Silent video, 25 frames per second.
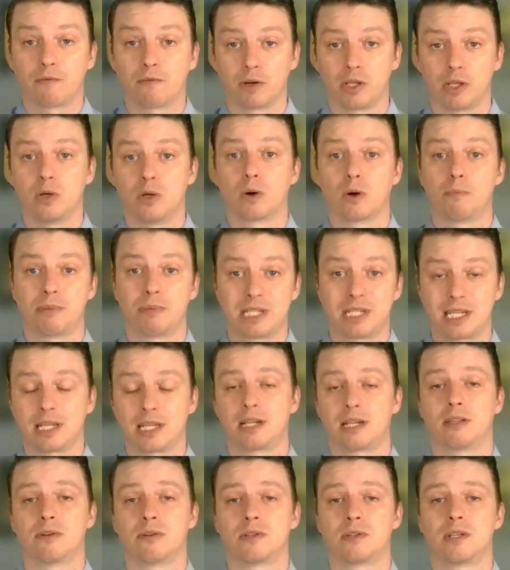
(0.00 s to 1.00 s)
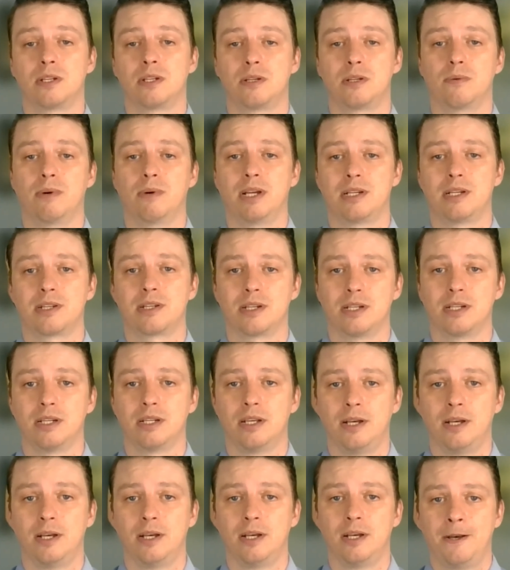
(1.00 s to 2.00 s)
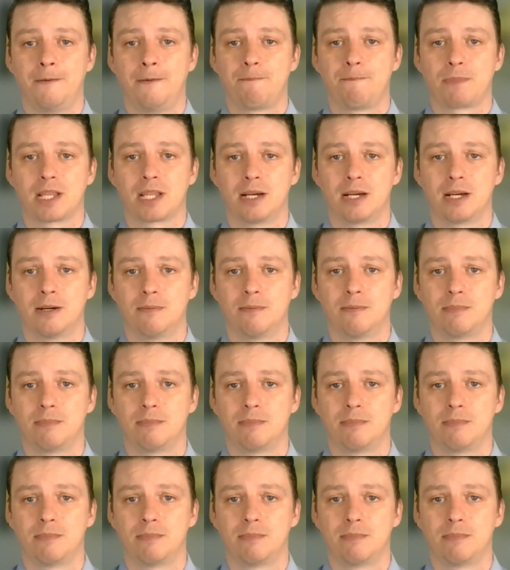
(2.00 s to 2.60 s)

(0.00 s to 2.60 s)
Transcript: for your particular situation, to